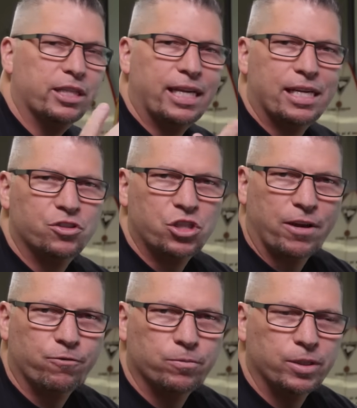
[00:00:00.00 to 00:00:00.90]
looking at a
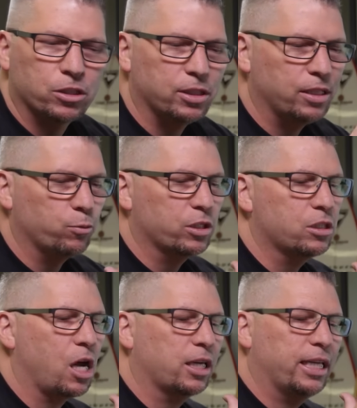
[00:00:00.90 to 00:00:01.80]
chamfer mill, we're
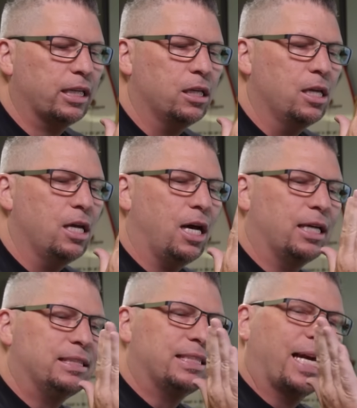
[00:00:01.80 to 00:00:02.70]
talking
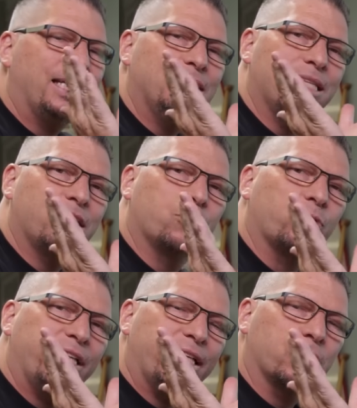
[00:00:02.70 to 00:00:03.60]
a 90
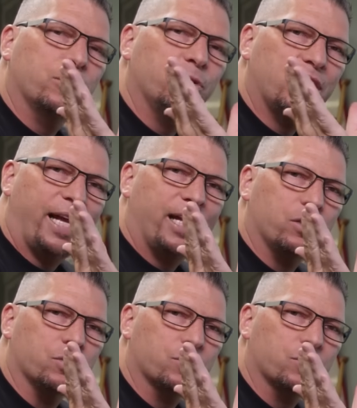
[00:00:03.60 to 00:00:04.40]
degree included angle.